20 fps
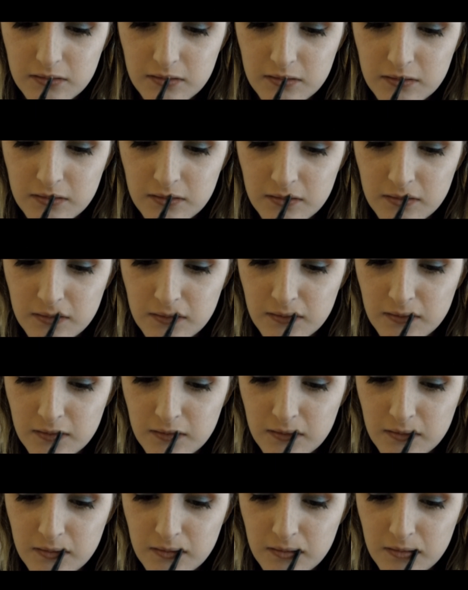
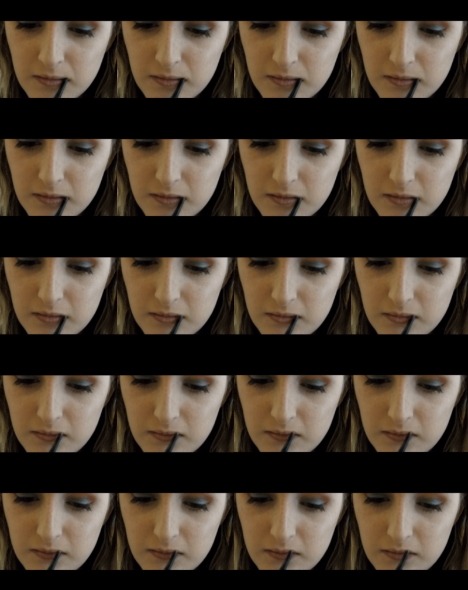
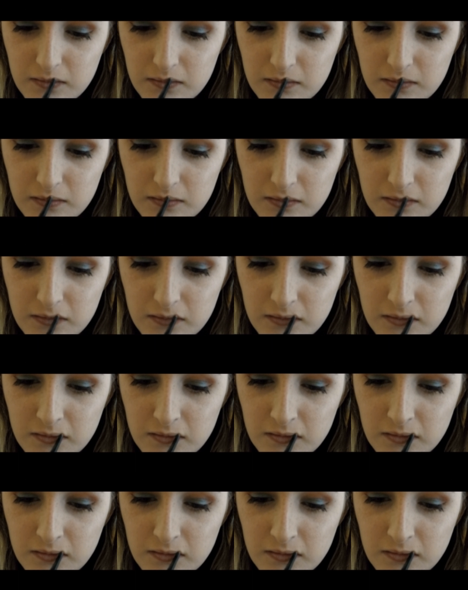(no one is talking)